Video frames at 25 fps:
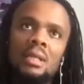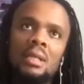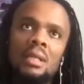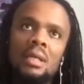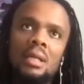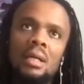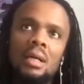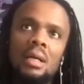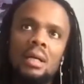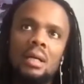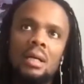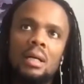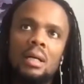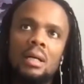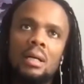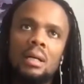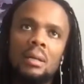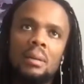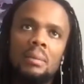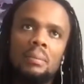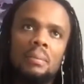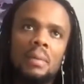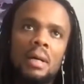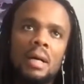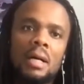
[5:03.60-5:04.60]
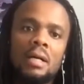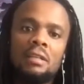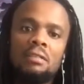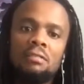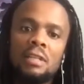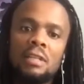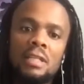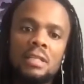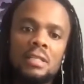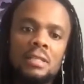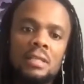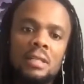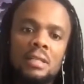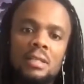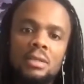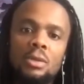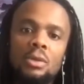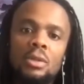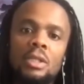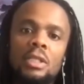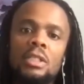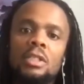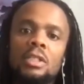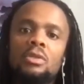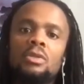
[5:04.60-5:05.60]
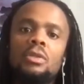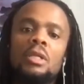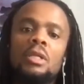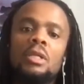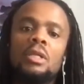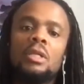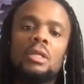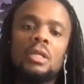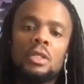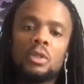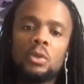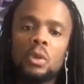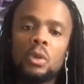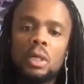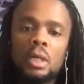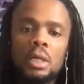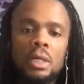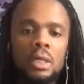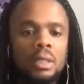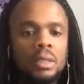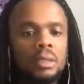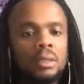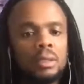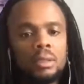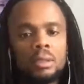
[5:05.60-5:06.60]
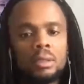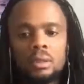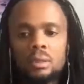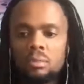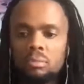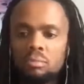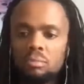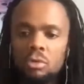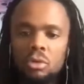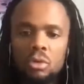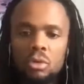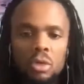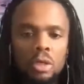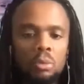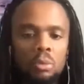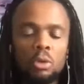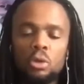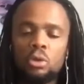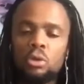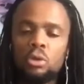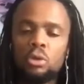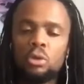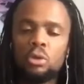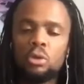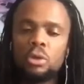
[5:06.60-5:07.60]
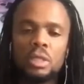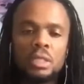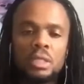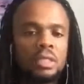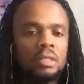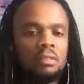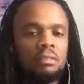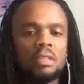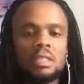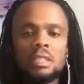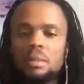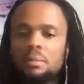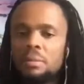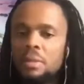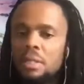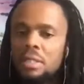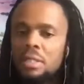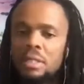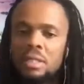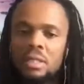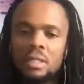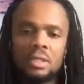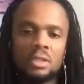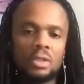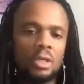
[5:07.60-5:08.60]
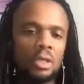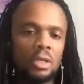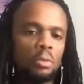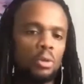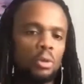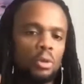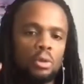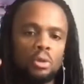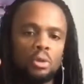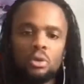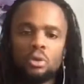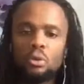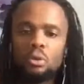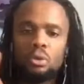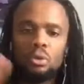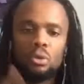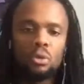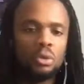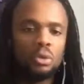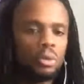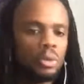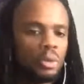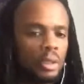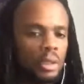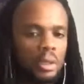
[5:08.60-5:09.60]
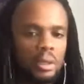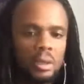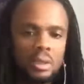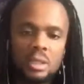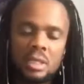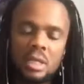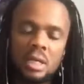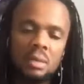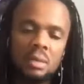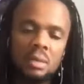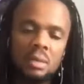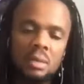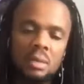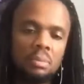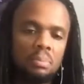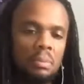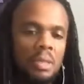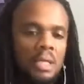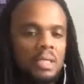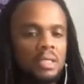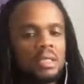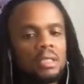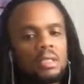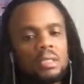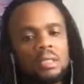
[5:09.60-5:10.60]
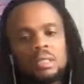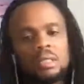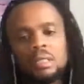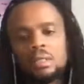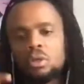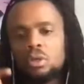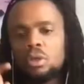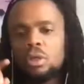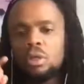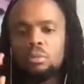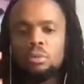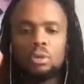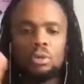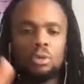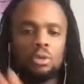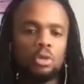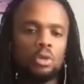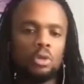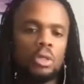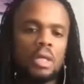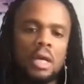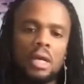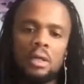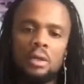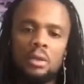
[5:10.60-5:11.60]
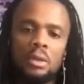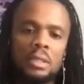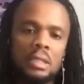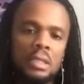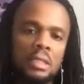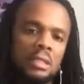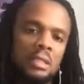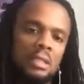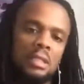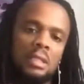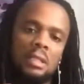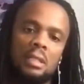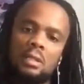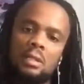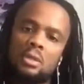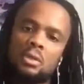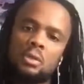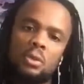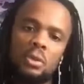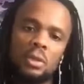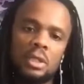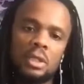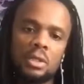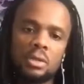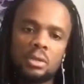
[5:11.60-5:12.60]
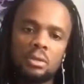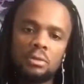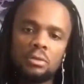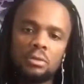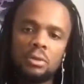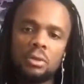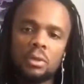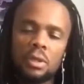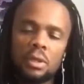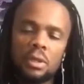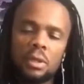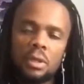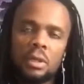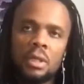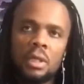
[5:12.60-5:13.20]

a device that's connected to the network, and you're able to receive SMSs, you're able to send messages, you're able to dial USSD, and so on and so forth.